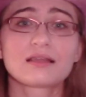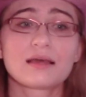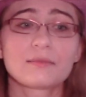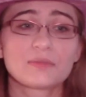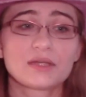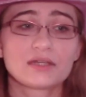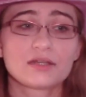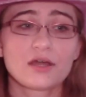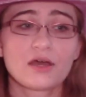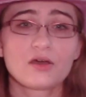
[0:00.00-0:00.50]

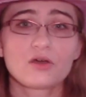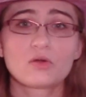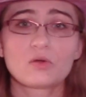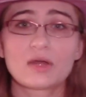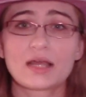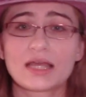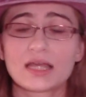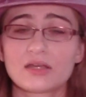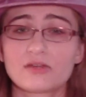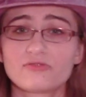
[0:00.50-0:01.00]
Let me know
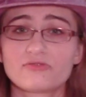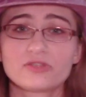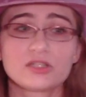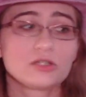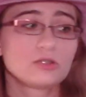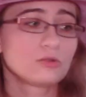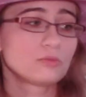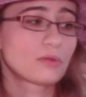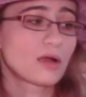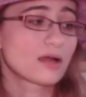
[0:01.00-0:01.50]
if
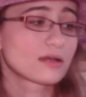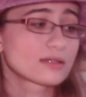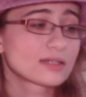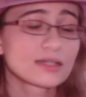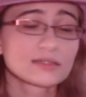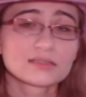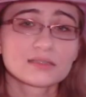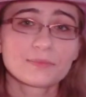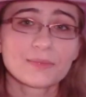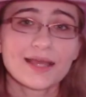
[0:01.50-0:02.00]
you
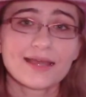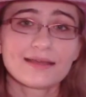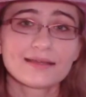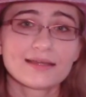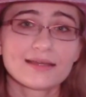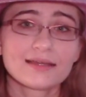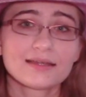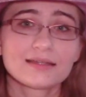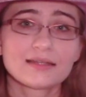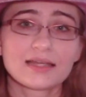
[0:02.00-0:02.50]

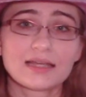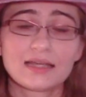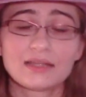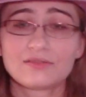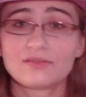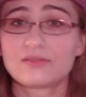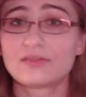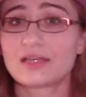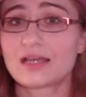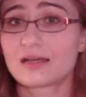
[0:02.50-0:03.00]
participated
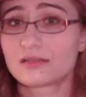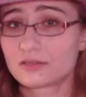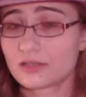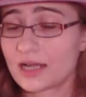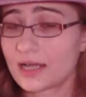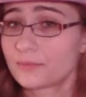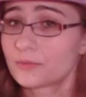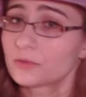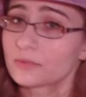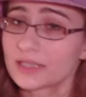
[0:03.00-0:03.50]
in the
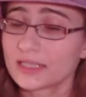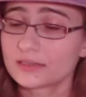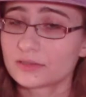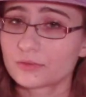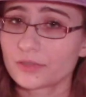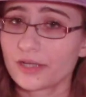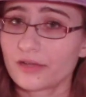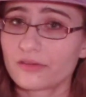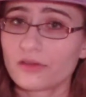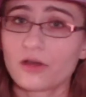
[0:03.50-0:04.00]
Underhyped Reads
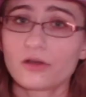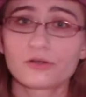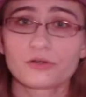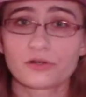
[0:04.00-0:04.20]
Readathon,